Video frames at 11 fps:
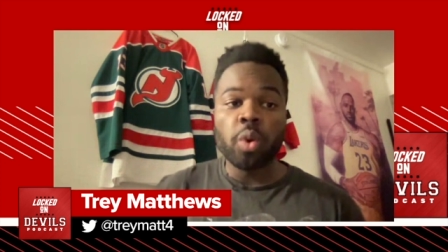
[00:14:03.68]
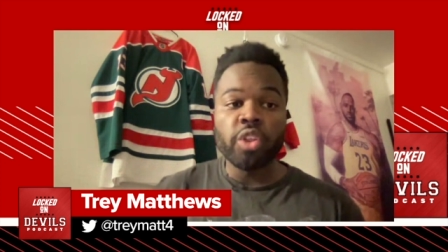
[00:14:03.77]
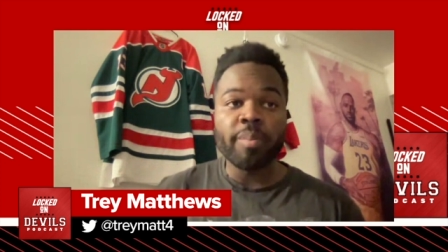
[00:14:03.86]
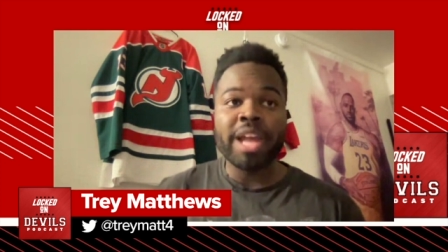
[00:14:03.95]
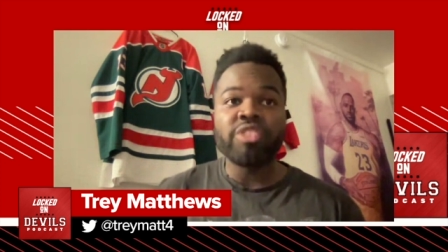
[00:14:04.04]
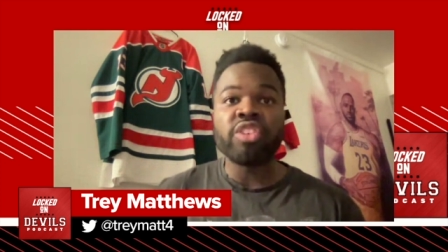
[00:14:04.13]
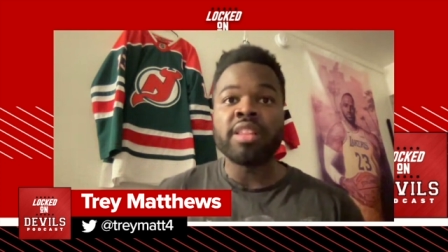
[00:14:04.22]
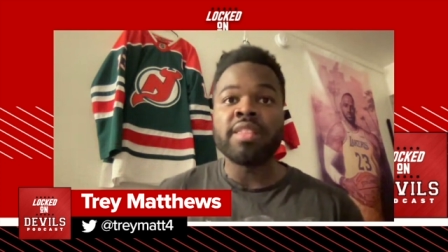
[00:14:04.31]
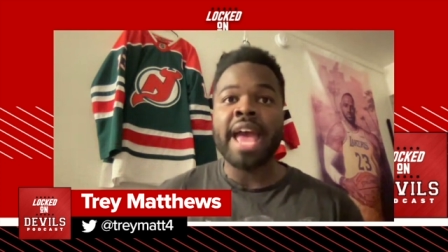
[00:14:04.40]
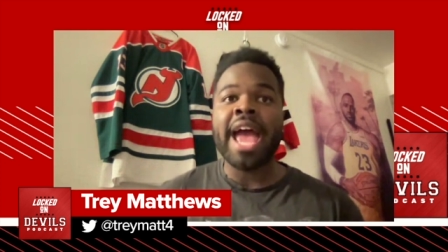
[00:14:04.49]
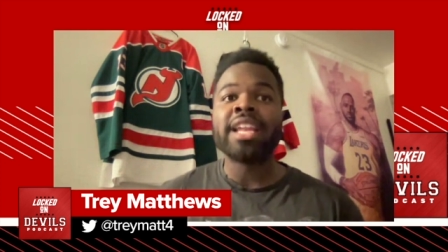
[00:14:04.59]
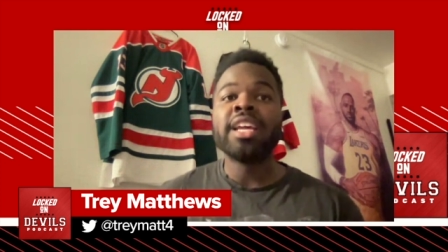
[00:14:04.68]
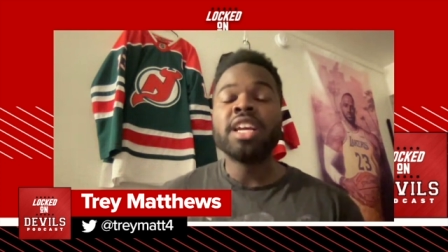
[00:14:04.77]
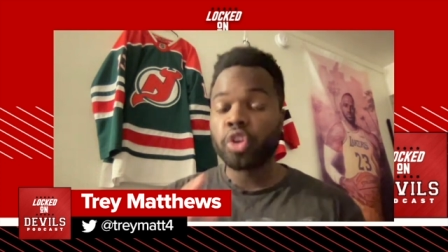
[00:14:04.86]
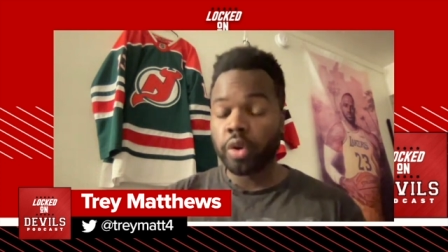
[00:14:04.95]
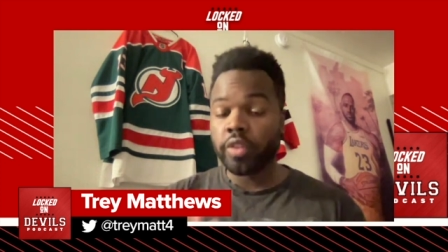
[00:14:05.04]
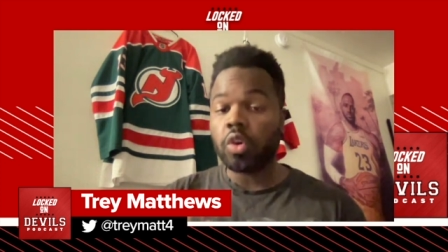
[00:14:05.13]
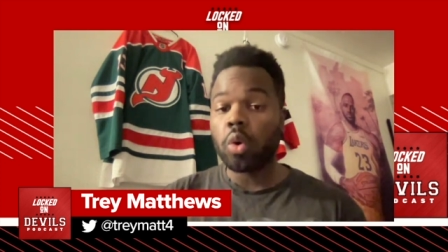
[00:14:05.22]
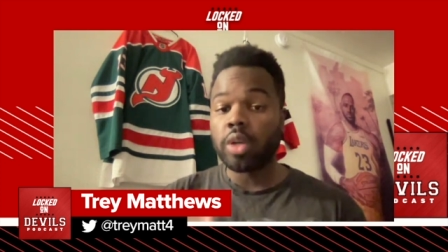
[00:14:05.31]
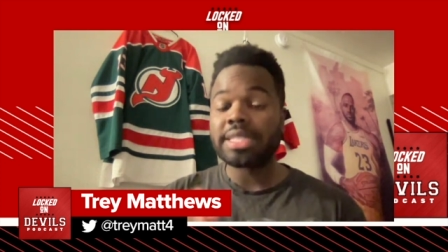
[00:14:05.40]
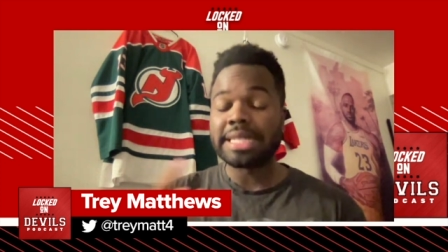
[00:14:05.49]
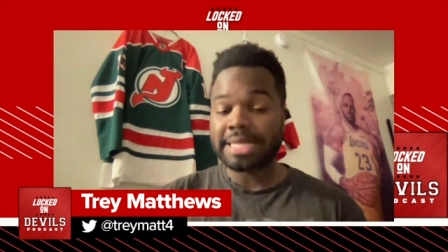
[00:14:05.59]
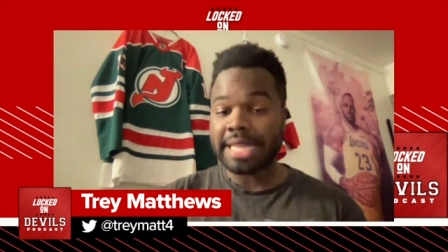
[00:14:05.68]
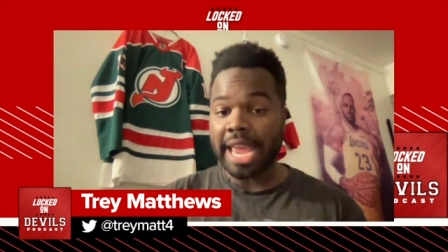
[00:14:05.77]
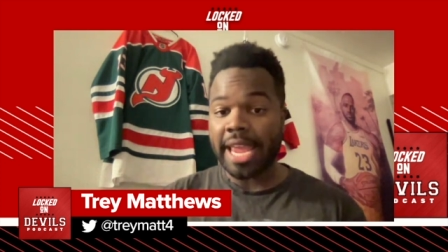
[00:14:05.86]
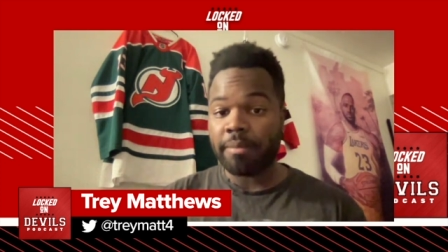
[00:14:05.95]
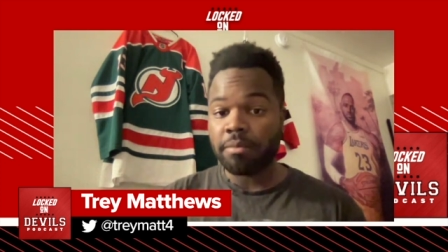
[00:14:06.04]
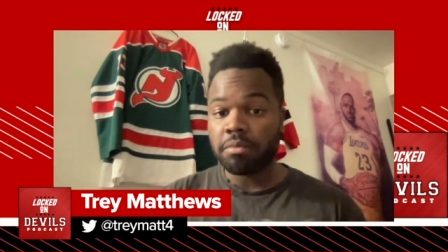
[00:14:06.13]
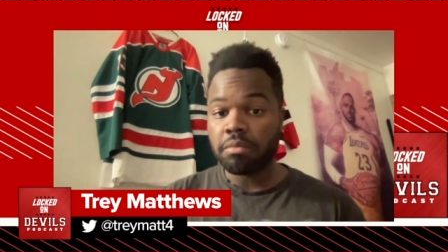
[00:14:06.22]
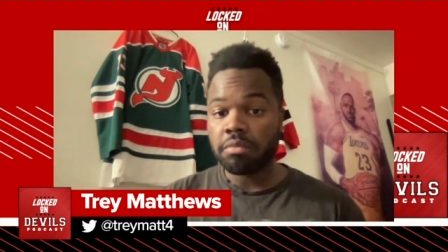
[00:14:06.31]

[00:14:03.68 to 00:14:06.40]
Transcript: worth mentioning that during the course of this game,